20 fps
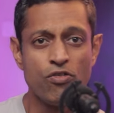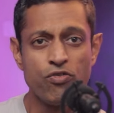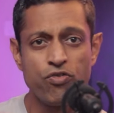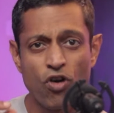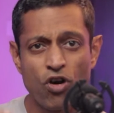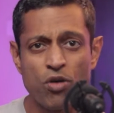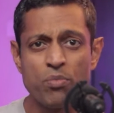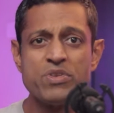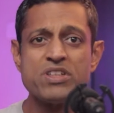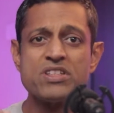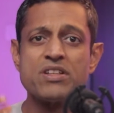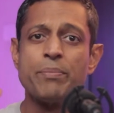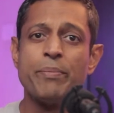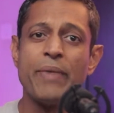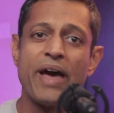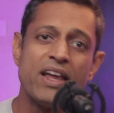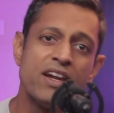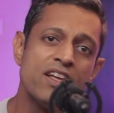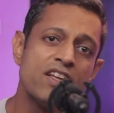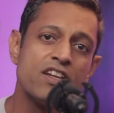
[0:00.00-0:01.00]
Form is the
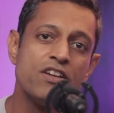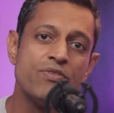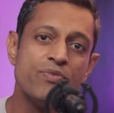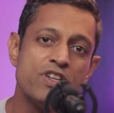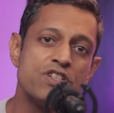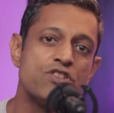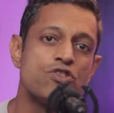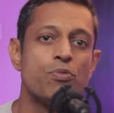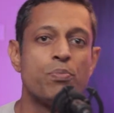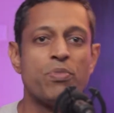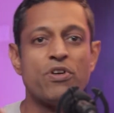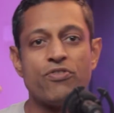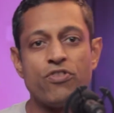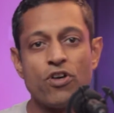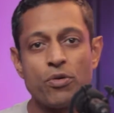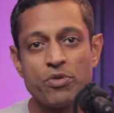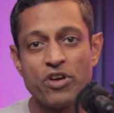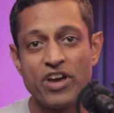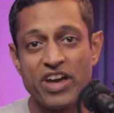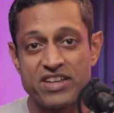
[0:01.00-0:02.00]
manner in which you
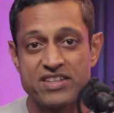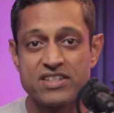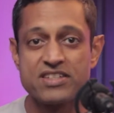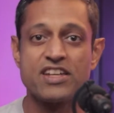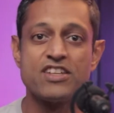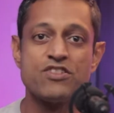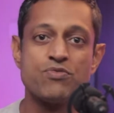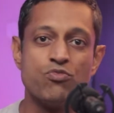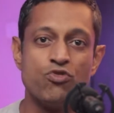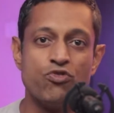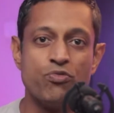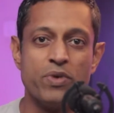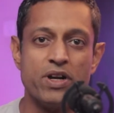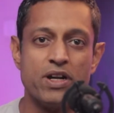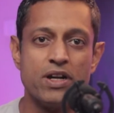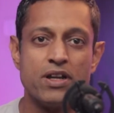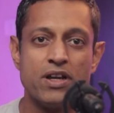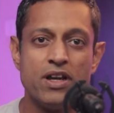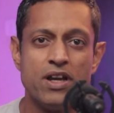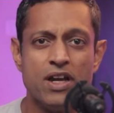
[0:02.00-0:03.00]
perform your exercise
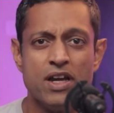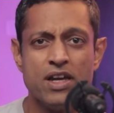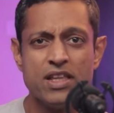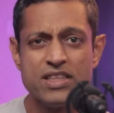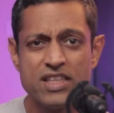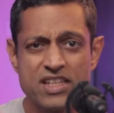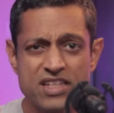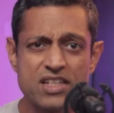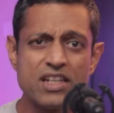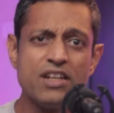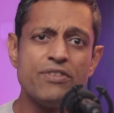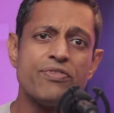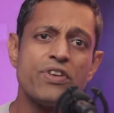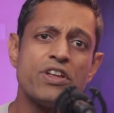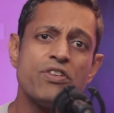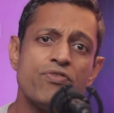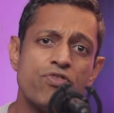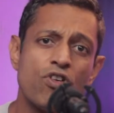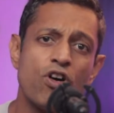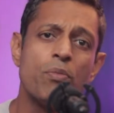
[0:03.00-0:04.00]
movement. This
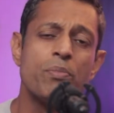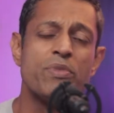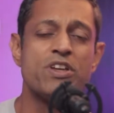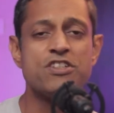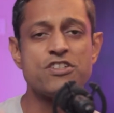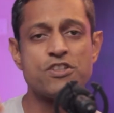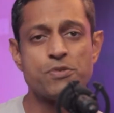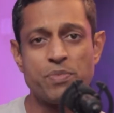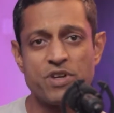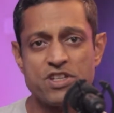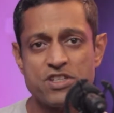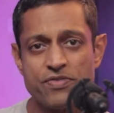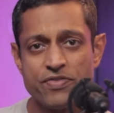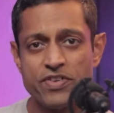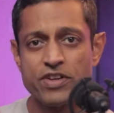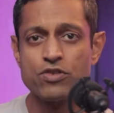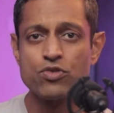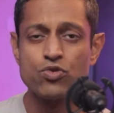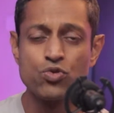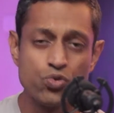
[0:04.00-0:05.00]
lifting form is
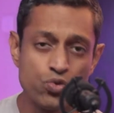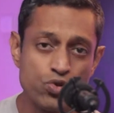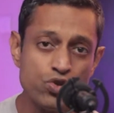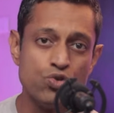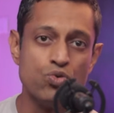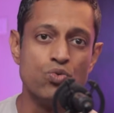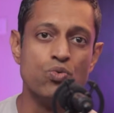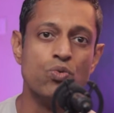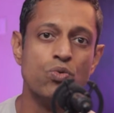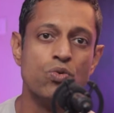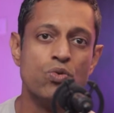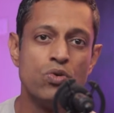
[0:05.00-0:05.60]
specific to you.